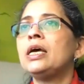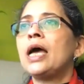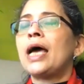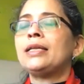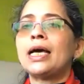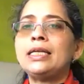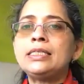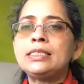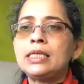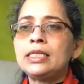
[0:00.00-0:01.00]
and
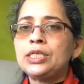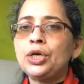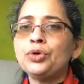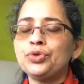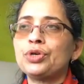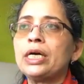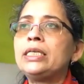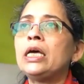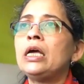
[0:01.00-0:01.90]
it's huge, right?